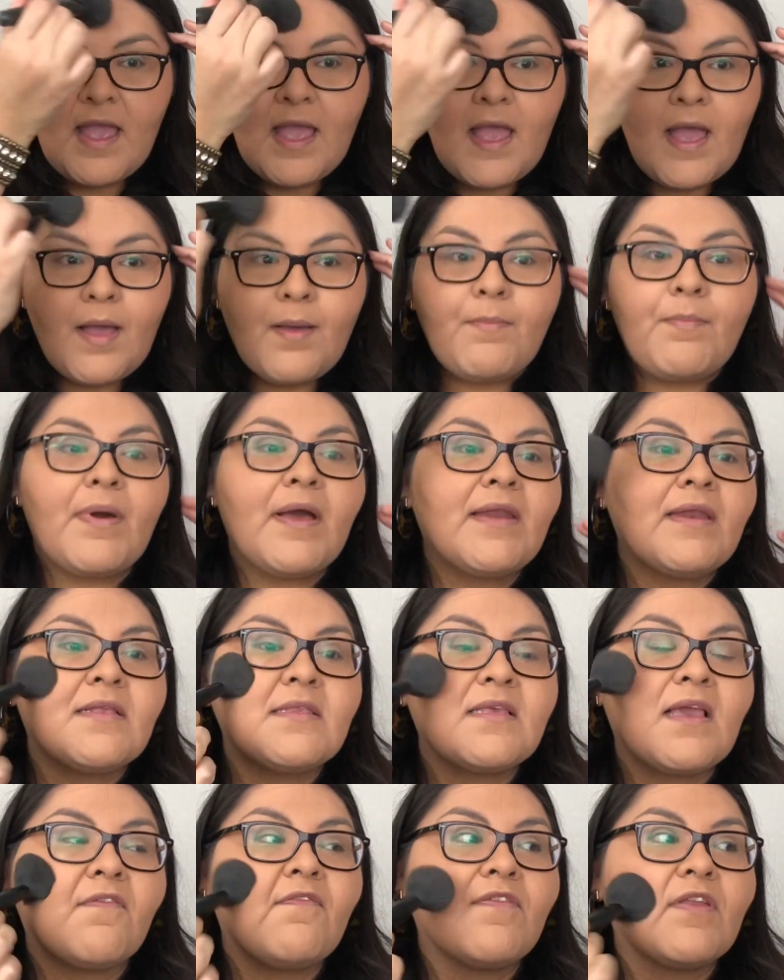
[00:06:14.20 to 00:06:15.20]
but it
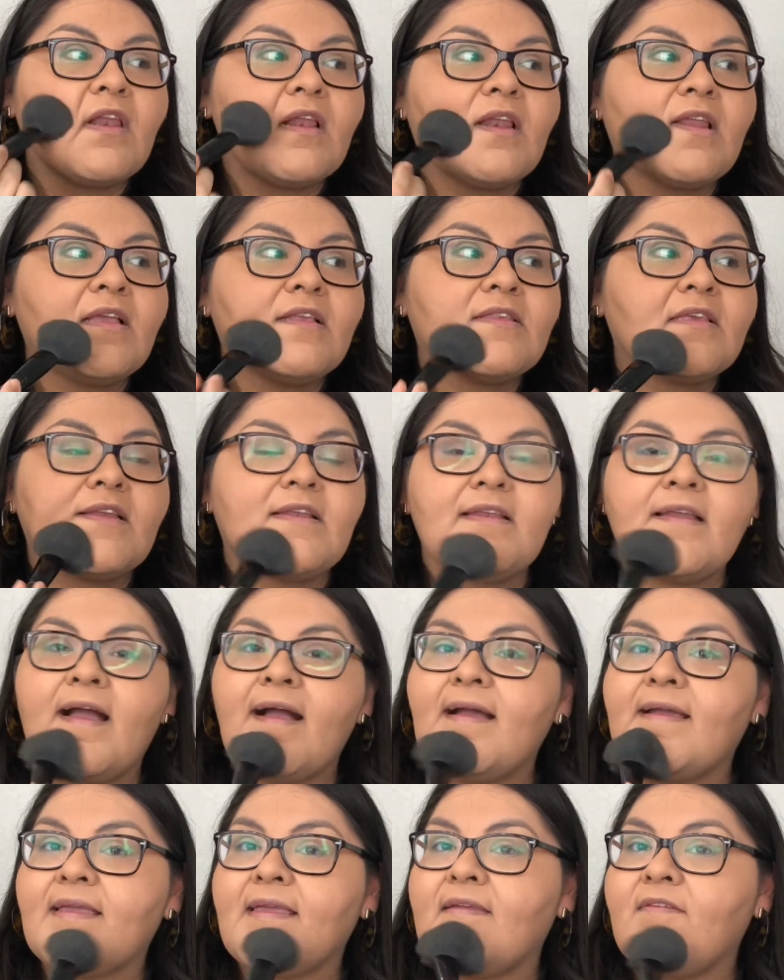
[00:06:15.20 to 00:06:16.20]
definitely did
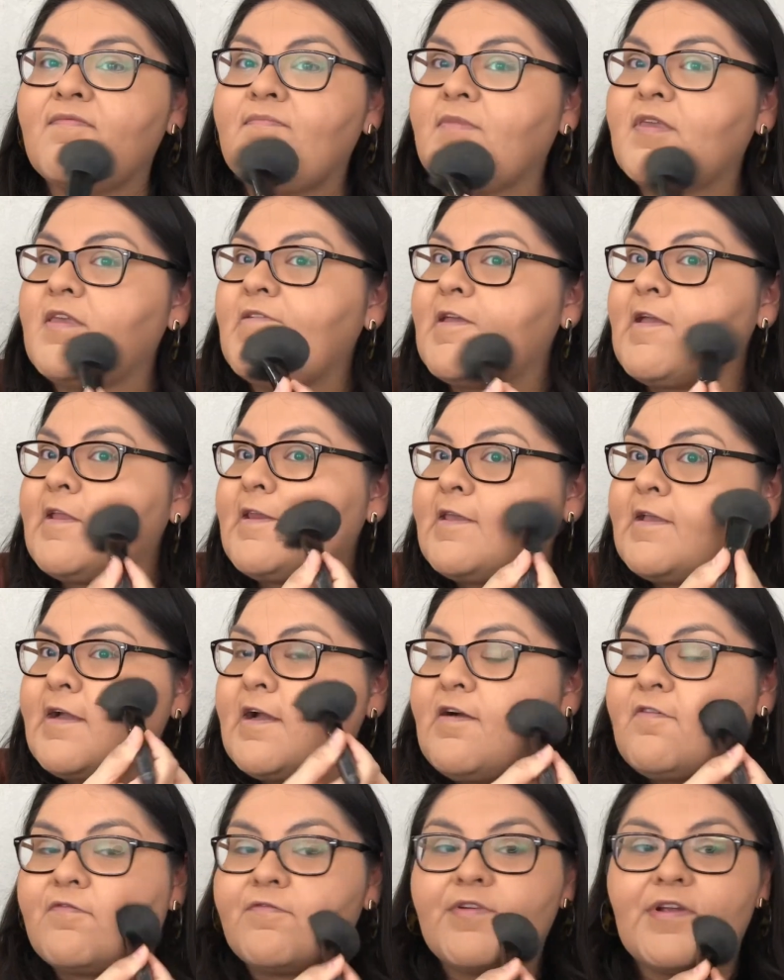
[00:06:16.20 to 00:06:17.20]
not give me any
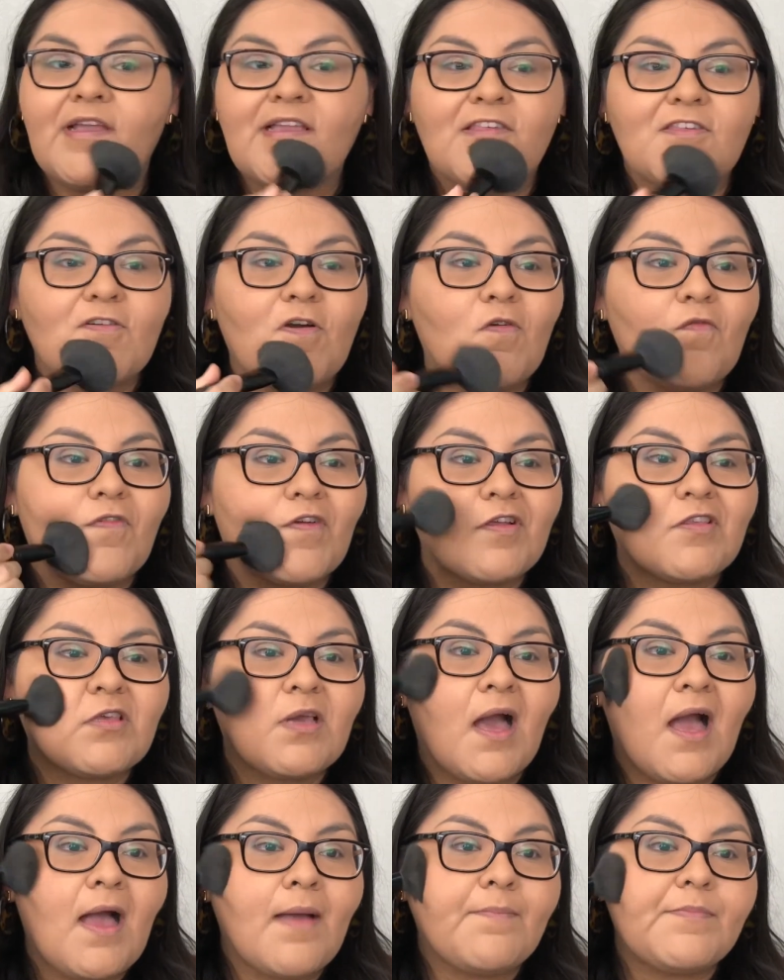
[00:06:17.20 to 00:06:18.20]
coverage over
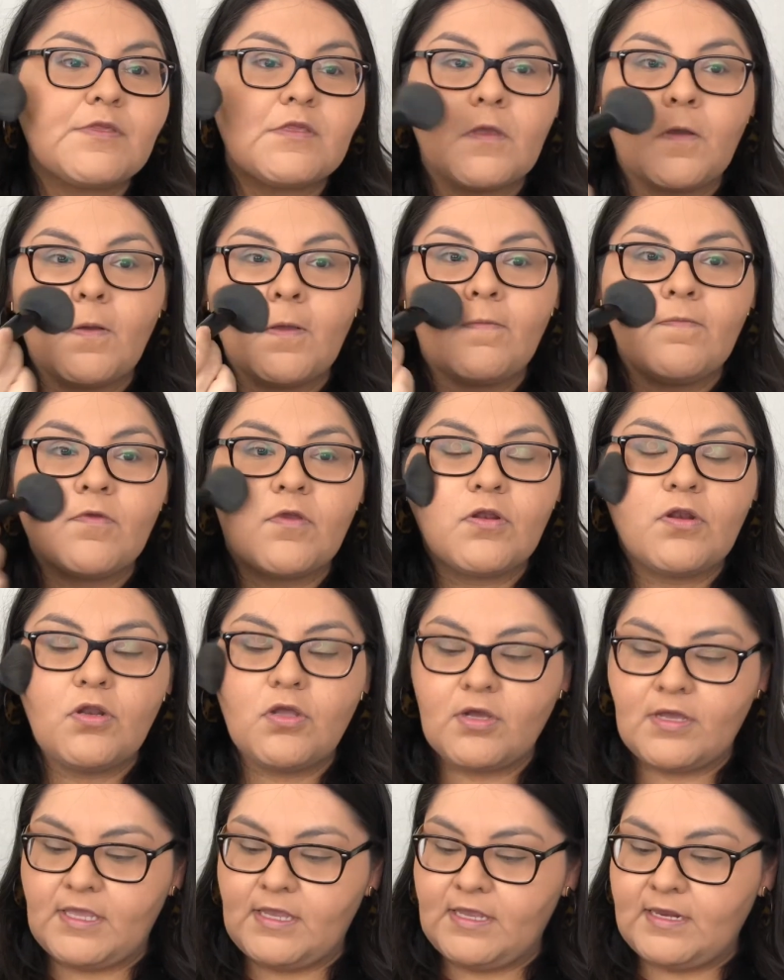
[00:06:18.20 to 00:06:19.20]
top. So if you're
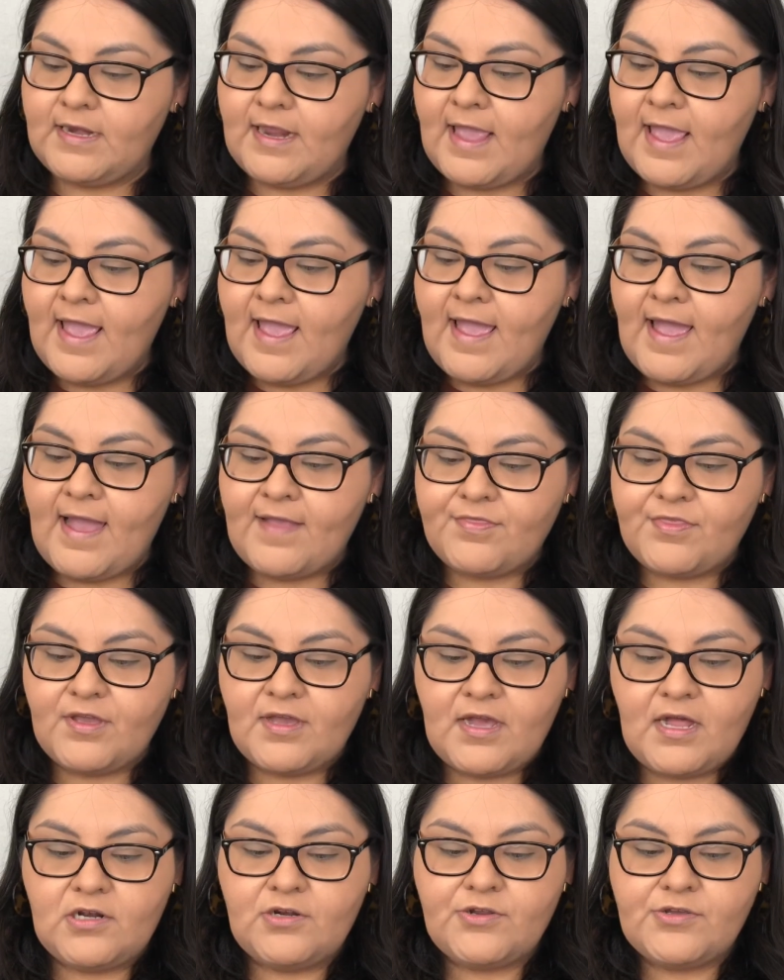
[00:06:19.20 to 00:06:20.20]
looking at the
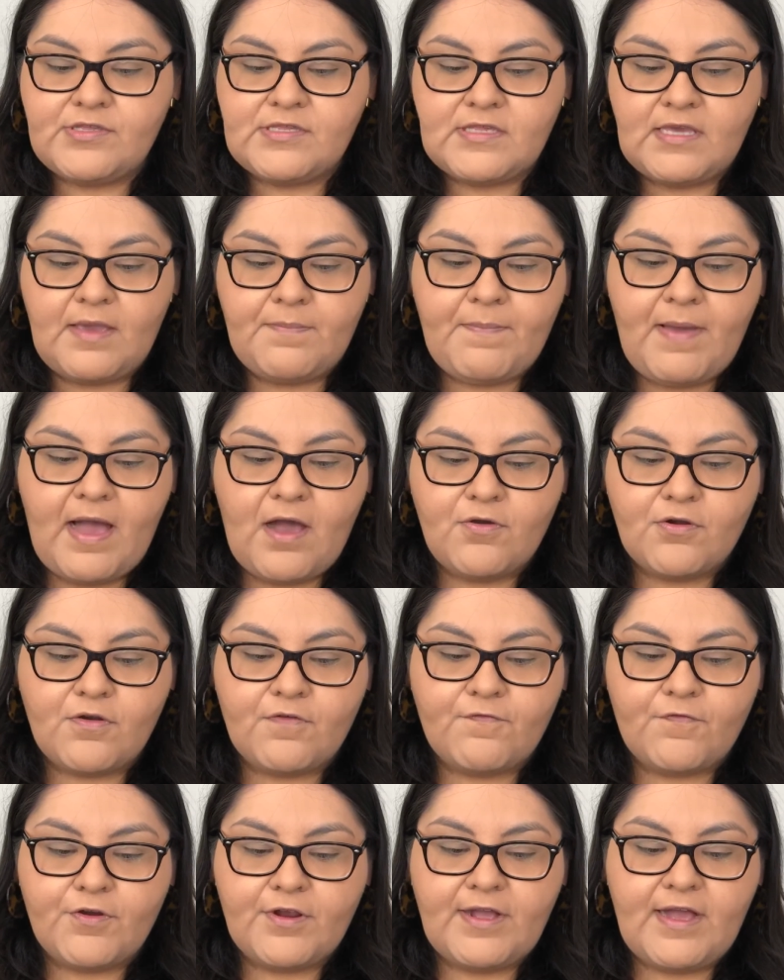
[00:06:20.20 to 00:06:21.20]
Color Stay powder
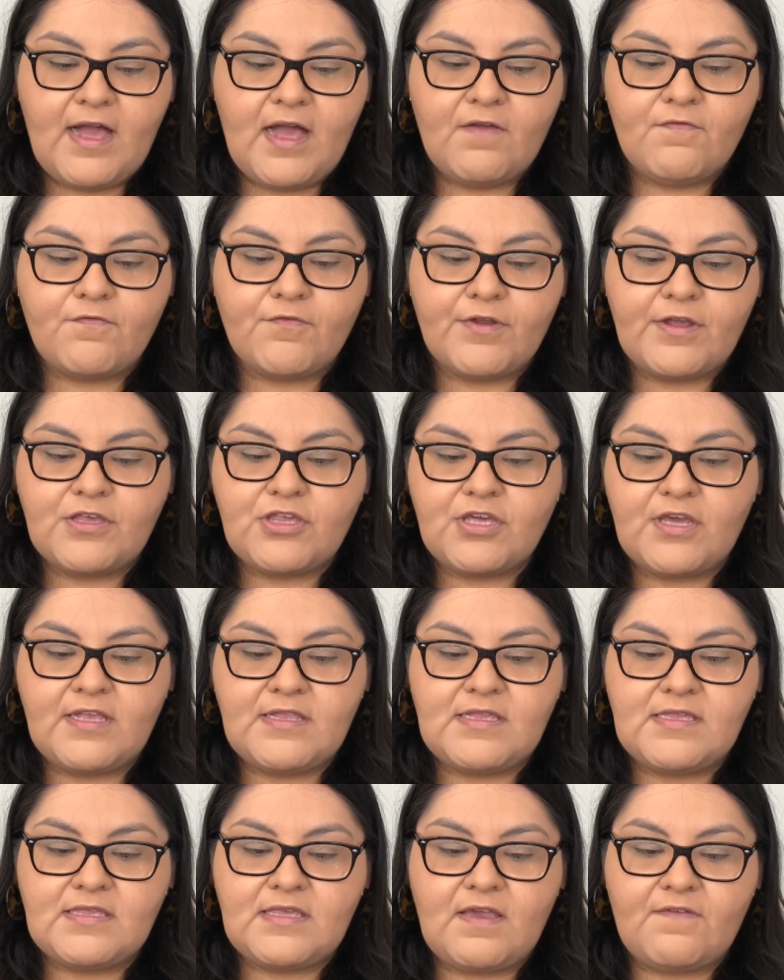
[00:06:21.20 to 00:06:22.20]
for coverage,
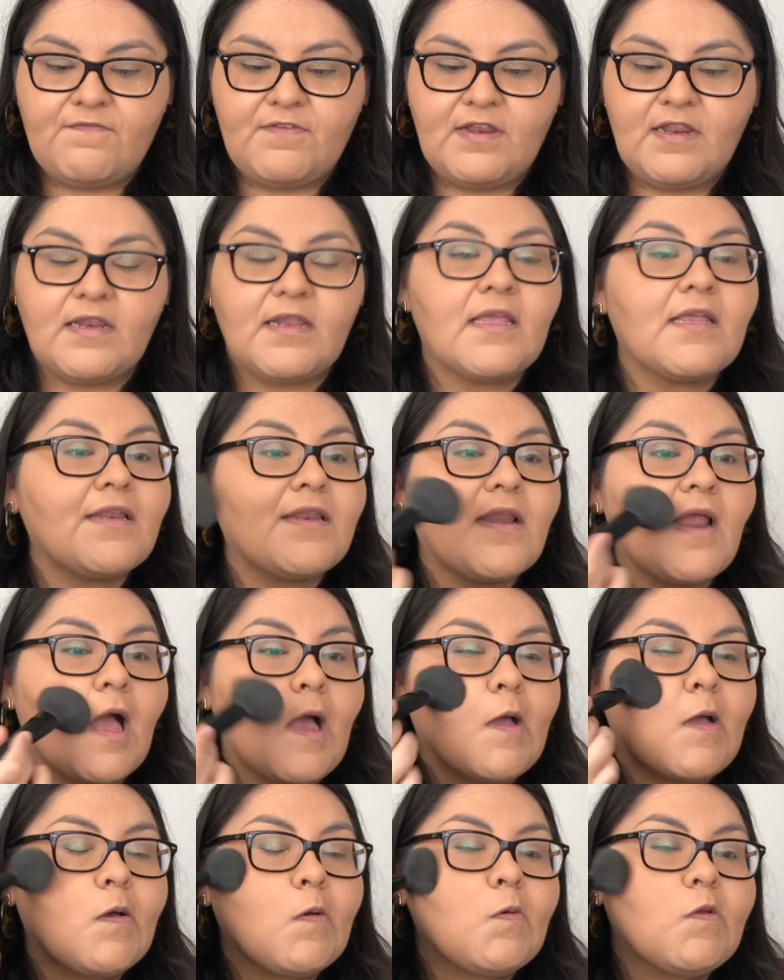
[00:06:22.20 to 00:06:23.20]
it's definitely
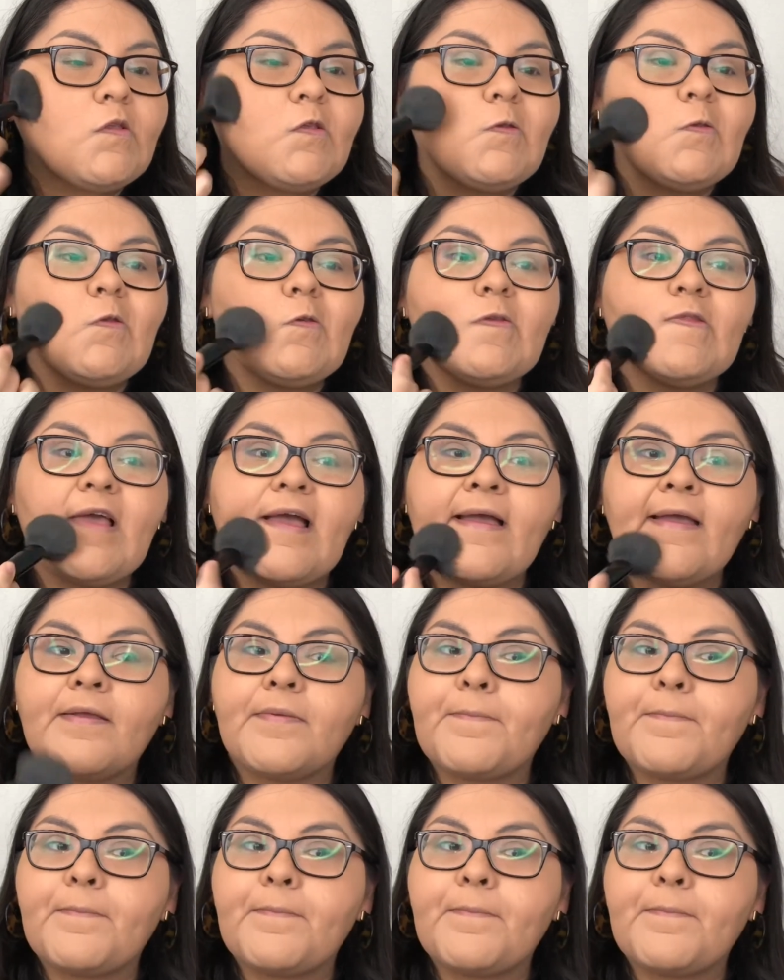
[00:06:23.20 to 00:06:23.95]
not going to do that.